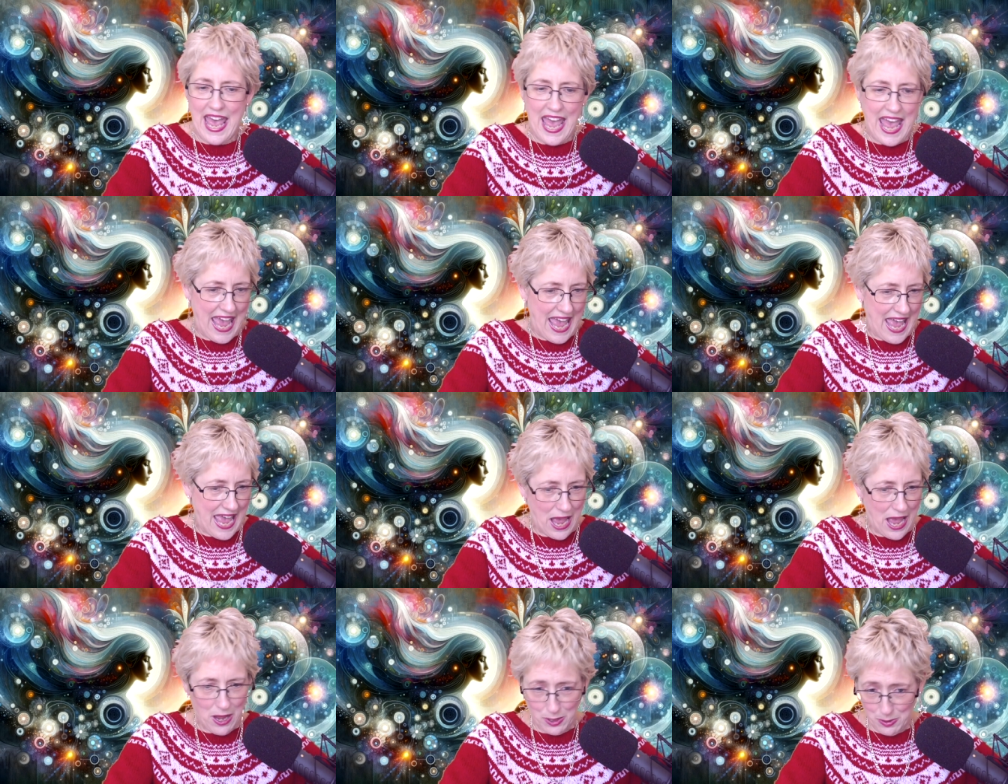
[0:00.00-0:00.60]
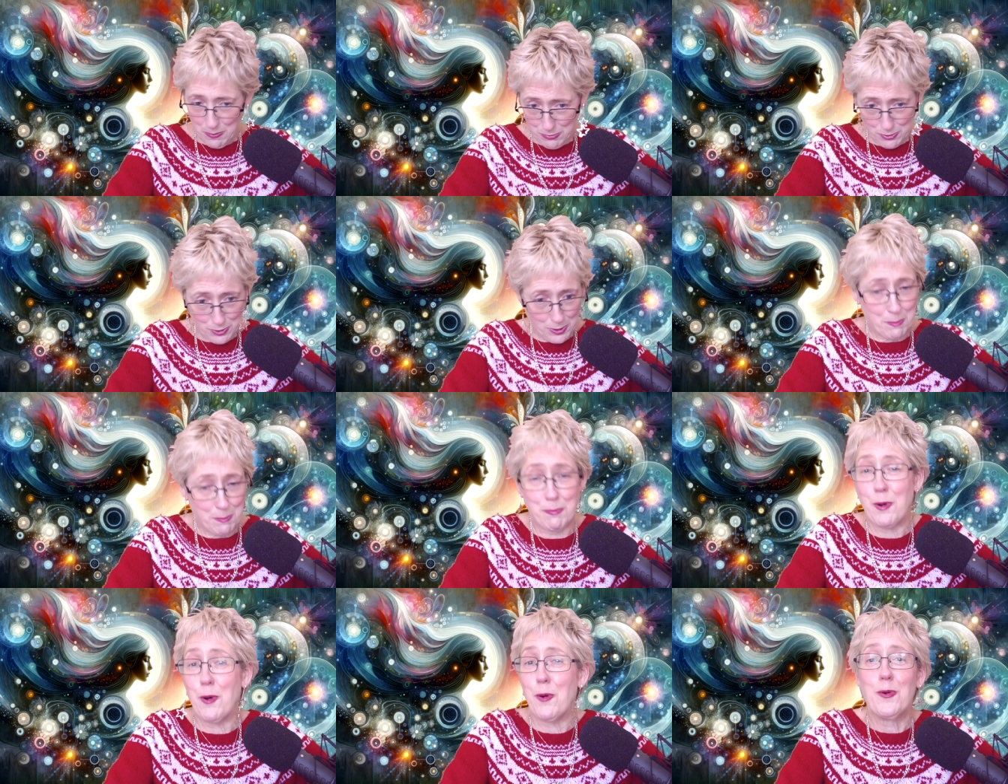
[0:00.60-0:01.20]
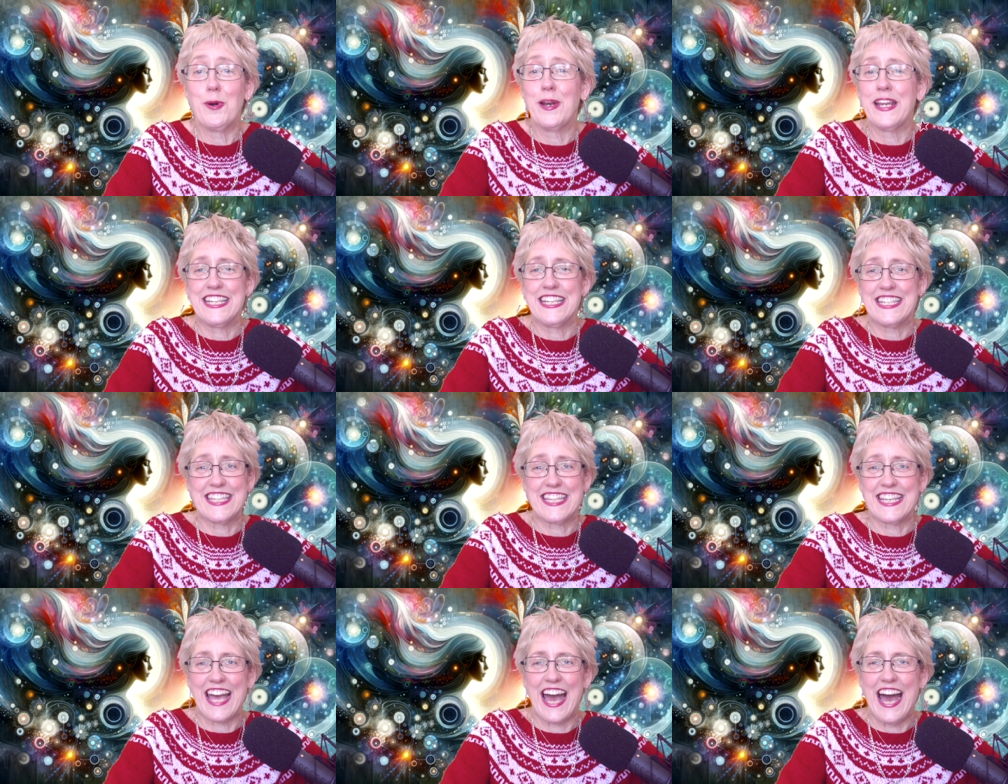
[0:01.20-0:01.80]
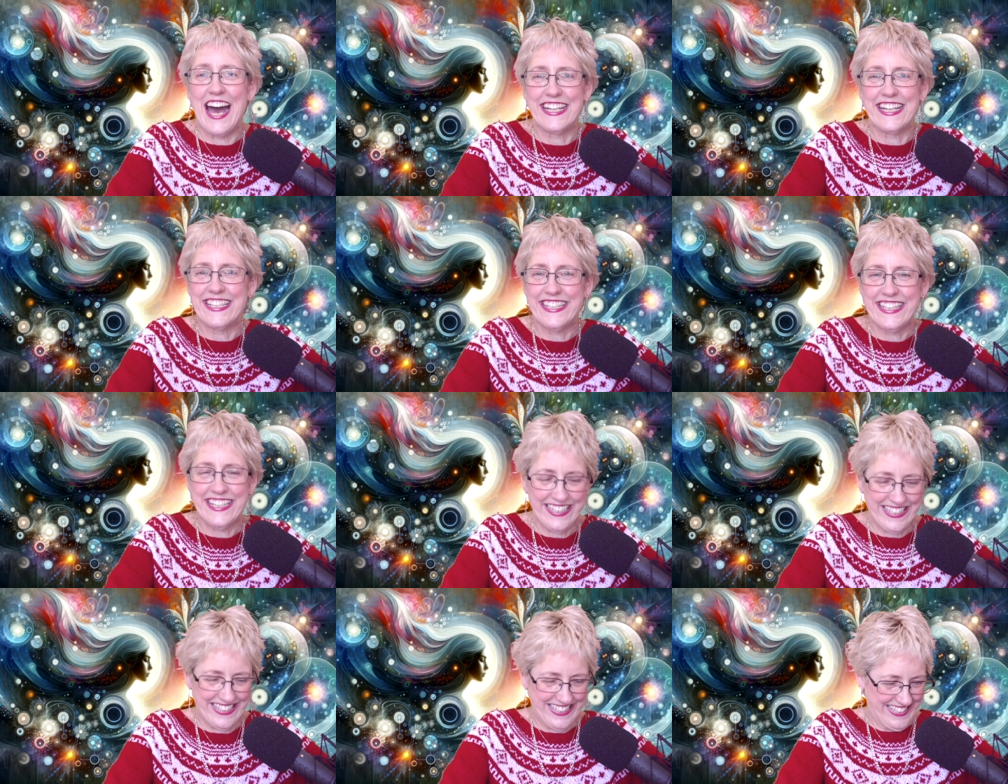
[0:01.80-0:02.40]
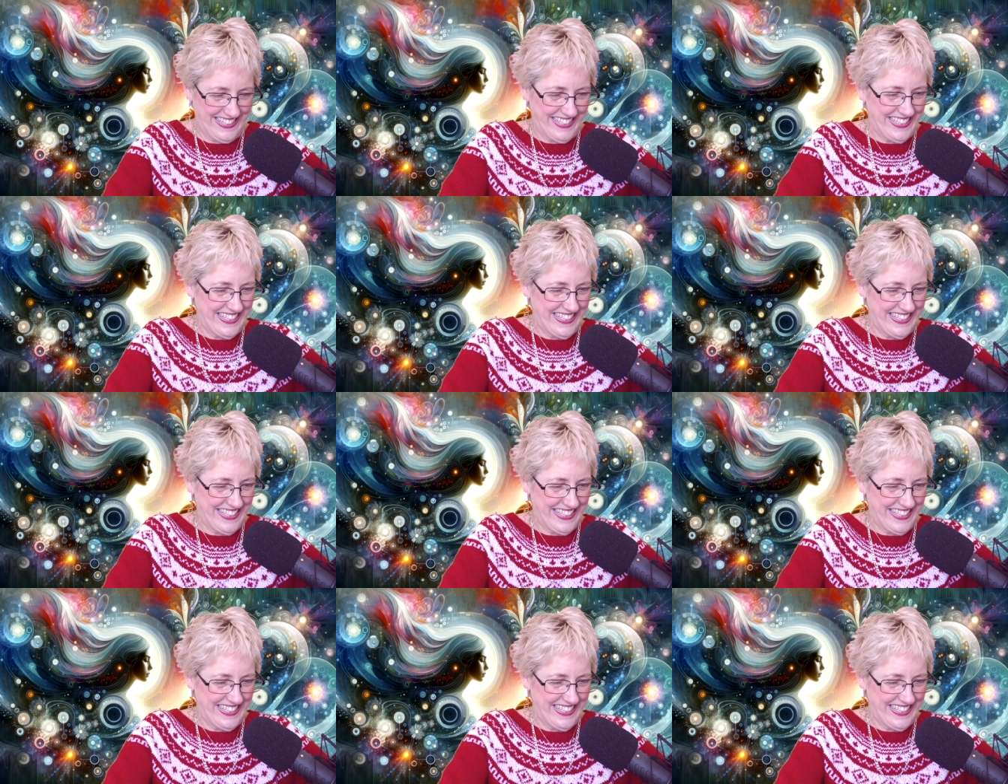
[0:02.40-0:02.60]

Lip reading: how to put a pool into the garden.